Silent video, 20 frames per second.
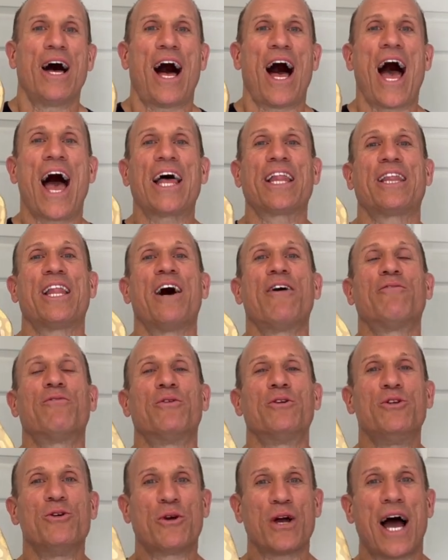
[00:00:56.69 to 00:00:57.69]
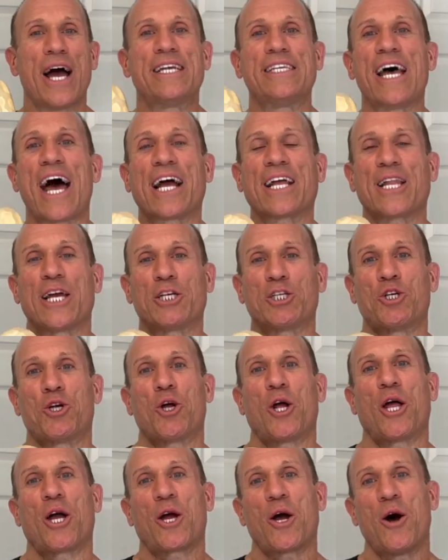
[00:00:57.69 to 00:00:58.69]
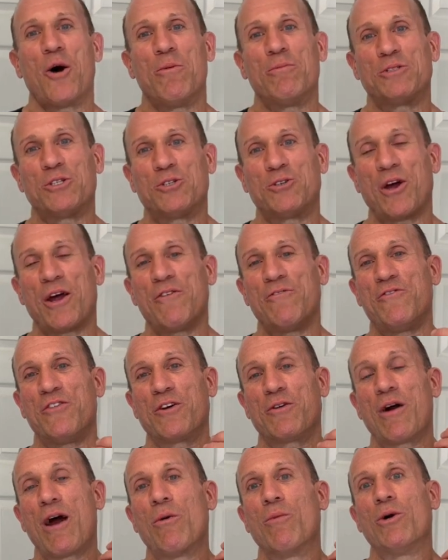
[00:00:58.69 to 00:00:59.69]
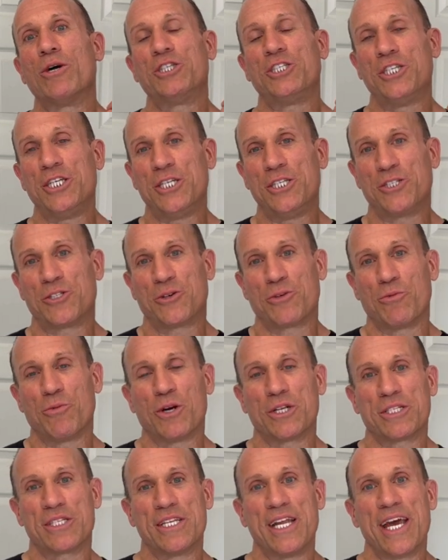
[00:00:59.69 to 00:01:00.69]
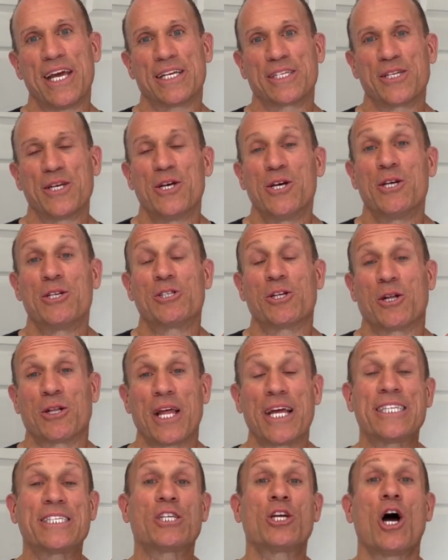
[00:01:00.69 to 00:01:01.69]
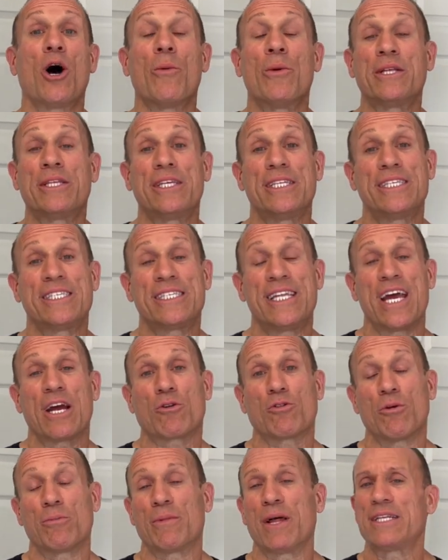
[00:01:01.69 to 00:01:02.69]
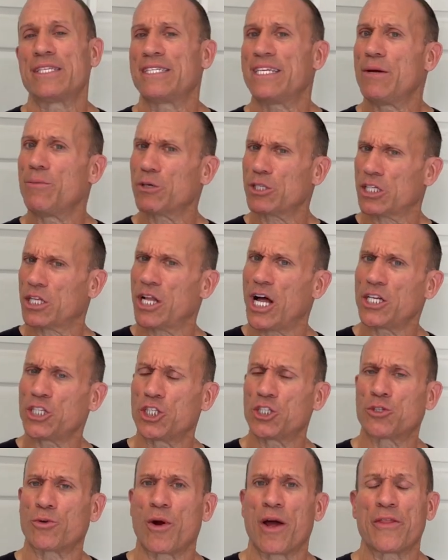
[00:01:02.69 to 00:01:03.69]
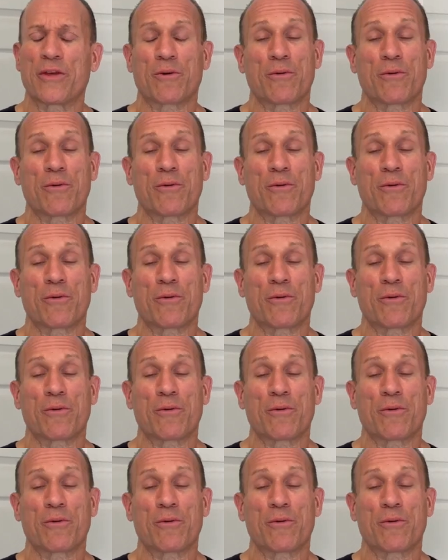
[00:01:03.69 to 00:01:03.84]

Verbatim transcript: I love when you guys act like Sherlock Holmes and try to figure out what genes are in what snakes. So let's go into the snake room. Let's see what clutches are on the